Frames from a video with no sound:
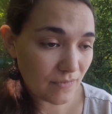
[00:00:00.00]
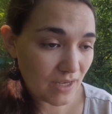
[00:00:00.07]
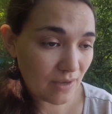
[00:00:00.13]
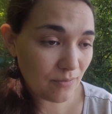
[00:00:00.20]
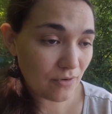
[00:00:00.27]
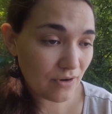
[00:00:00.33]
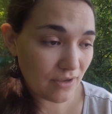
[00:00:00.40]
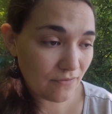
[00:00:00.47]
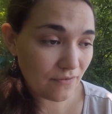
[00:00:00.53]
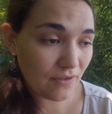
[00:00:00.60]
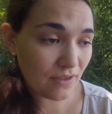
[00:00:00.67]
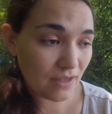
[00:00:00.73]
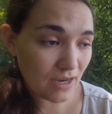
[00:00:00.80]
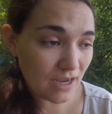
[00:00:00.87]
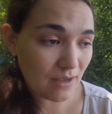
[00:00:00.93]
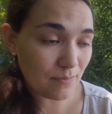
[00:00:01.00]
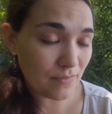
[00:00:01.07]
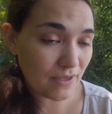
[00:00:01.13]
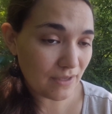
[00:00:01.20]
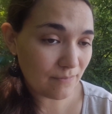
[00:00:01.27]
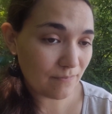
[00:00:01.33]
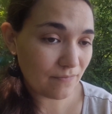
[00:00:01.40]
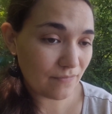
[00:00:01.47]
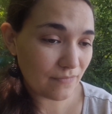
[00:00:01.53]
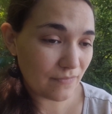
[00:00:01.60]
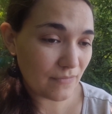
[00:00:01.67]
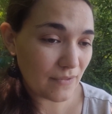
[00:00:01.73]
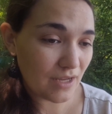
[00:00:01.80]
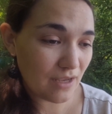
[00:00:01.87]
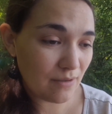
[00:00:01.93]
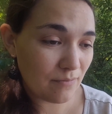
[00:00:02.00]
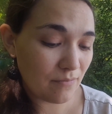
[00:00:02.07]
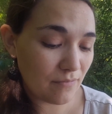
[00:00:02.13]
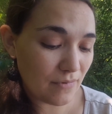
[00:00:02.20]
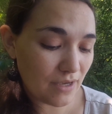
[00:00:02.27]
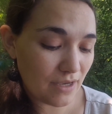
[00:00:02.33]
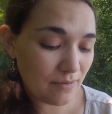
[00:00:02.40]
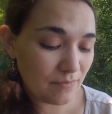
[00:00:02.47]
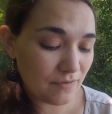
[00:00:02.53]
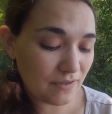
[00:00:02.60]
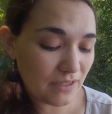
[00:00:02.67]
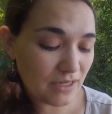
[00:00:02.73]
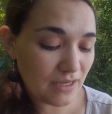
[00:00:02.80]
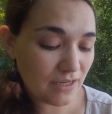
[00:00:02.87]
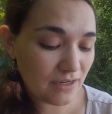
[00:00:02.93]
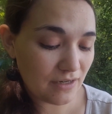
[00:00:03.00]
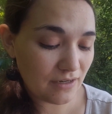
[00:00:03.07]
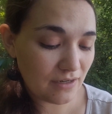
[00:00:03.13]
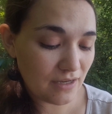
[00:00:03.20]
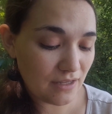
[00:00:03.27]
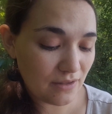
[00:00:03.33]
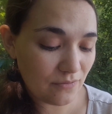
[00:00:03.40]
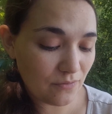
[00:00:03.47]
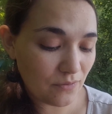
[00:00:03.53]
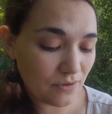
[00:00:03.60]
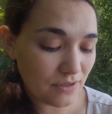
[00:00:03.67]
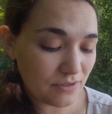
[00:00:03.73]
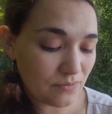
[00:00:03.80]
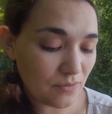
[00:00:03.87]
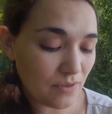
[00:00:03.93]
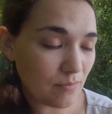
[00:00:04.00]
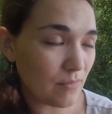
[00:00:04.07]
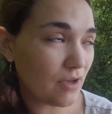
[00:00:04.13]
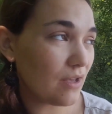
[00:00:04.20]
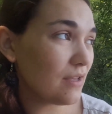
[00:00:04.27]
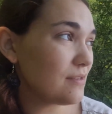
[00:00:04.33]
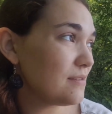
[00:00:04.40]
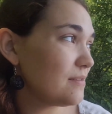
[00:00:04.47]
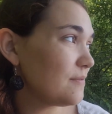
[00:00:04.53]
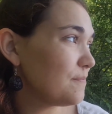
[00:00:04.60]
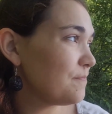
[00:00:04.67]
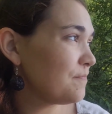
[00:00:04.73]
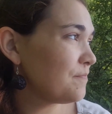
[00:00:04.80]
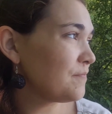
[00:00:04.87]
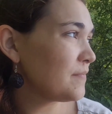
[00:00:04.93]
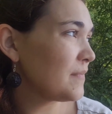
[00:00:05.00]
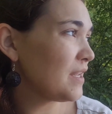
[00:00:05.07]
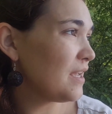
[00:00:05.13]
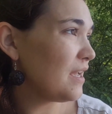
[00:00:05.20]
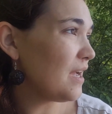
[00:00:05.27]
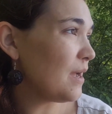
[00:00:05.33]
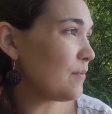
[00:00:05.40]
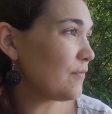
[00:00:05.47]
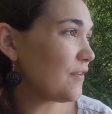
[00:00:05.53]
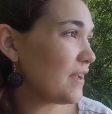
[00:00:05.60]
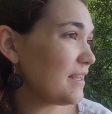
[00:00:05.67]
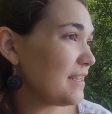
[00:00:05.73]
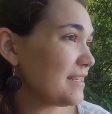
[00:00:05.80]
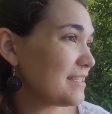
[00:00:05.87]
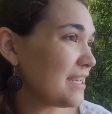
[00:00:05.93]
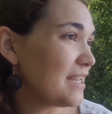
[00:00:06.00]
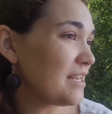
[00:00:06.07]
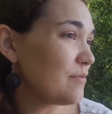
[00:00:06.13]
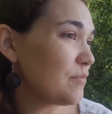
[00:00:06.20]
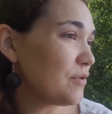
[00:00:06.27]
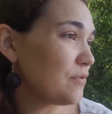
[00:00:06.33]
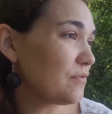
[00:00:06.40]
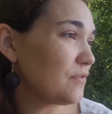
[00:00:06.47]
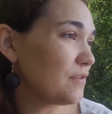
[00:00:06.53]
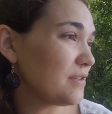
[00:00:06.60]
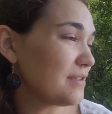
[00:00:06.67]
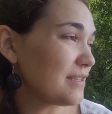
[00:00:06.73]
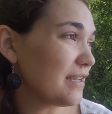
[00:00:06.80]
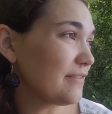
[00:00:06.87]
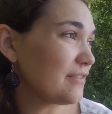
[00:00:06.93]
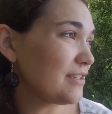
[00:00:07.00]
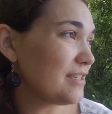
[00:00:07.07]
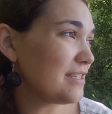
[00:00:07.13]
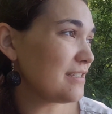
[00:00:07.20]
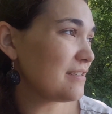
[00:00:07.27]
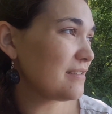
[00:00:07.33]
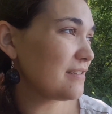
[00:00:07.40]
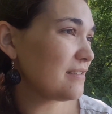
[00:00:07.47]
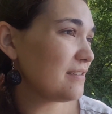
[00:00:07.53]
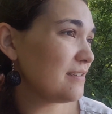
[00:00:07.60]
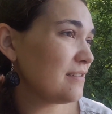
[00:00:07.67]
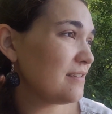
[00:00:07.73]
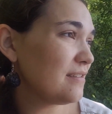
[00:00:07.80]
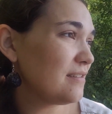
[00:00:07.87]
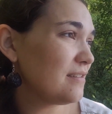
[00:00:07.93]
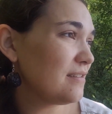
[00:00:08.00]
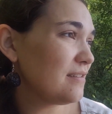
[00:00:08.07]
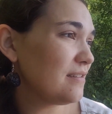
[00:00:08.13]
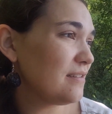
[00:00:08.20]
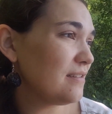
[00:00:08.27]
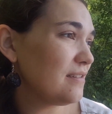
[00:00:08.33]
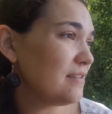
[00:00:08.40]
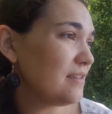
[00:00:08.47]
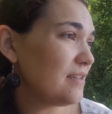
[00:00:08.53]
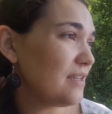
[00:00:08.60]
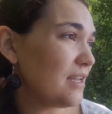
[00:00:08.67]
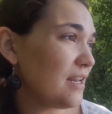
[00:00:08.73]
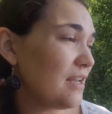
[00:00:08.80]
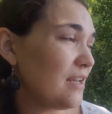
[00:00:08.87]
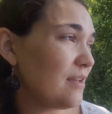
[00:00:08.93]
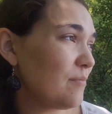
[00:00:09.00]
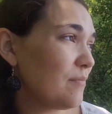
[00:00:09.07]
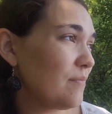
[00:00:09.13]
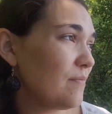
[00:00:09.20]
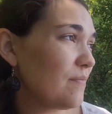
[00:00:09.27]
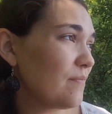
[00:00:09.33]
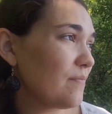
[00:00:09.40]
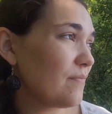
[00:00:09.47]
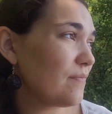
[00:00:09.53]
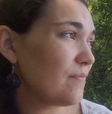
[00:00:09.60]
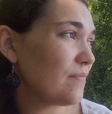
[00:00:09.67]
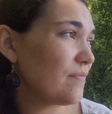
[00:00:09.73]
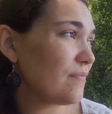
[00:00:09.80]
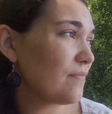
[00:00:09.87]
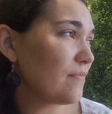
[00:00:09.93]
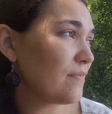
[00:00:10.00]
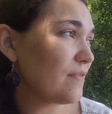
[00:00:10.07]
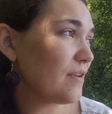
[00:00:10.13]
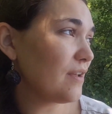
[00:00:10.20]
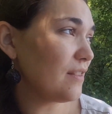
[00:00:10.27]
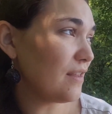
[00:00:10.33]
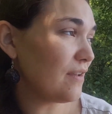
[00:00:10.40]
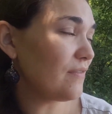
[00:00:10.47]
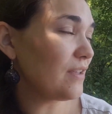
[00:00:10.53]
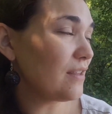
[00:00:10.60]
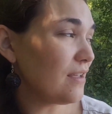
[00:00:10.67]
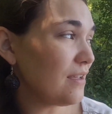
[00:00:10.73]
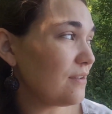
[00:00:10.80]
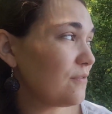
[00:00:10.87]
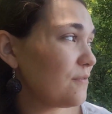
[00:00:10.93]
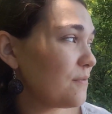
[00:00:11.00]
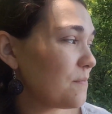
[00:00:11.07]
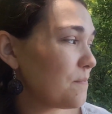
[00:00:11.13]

I'm grateful and happy. I'm sitting here in the forest with the moss. I'm finding tiny, beautiful discoveries. And I'm loving life.